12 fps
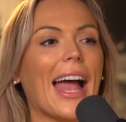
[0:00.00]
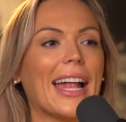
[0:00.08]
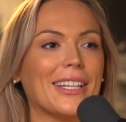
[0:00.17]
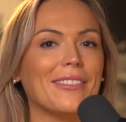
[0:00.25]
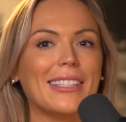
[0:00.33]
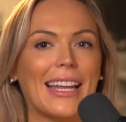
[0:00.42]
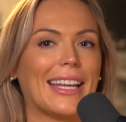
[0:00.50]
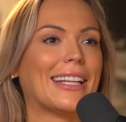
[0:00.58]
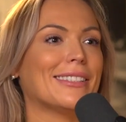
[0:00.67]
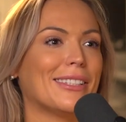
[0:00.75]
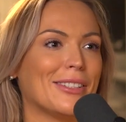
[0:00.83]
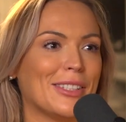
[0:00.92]
And you've said
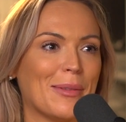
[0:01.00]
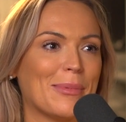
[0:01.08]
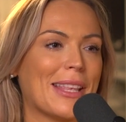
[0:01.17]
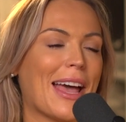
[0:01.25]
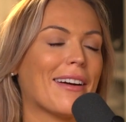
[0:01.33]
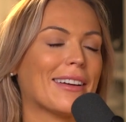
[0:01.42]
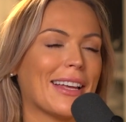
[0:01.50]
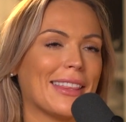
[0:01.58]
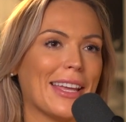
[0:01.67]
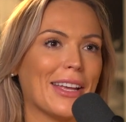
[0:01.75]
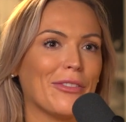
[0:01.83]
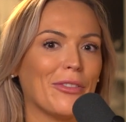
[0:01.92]
internships there, and I
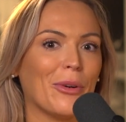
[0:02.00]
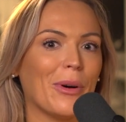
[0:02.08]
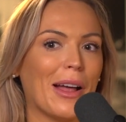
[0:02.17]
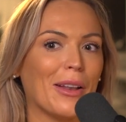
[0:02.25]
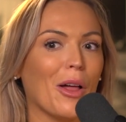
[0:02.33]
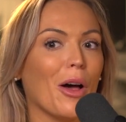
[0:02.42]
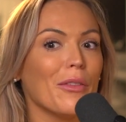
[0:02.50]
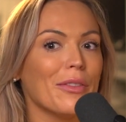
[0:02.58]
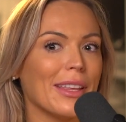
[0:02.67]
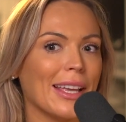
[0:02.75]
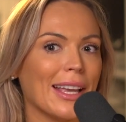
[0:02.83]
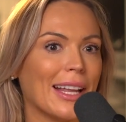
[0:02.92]
think for a lot of
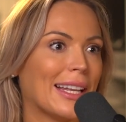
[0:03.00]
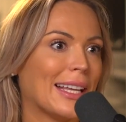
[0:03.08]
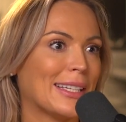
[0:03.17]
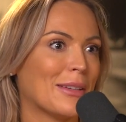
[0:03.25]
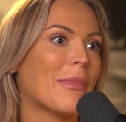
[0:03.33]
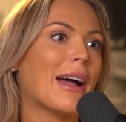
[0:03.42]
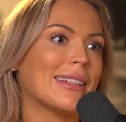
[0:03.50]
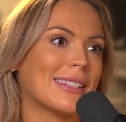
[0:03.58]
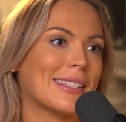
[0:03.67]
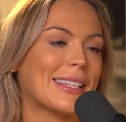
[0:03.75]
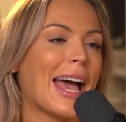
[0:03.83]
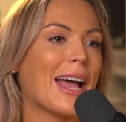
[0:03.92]
the leading minds
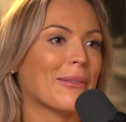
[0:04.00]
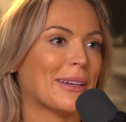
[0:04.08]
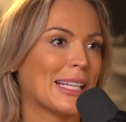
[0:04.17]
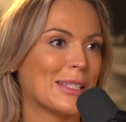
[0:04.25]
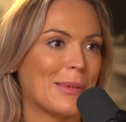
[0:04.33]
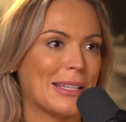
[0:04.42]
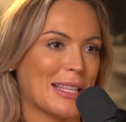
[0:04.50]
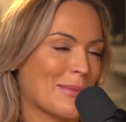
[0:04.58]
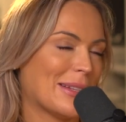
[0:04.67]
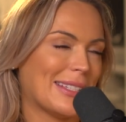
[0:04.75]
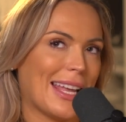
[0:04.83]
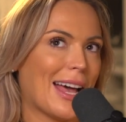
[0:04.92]
in tech, when I speak to them
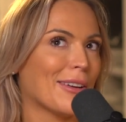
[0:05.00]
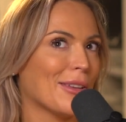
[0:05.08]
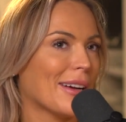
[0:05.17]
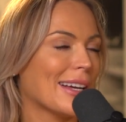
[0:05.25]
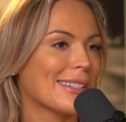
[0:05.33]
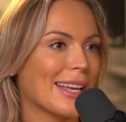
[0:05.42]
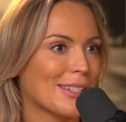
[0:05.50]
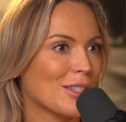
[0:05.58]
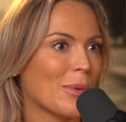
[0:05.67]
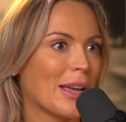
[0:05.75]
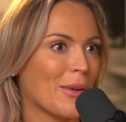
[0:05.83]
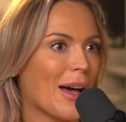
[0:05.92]
and say, how do you guys get
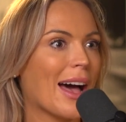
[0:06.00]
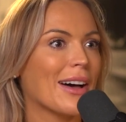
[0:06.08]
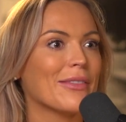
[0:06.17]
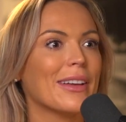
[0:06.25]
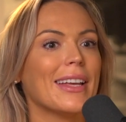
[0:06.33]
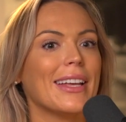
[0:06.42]
to where you have?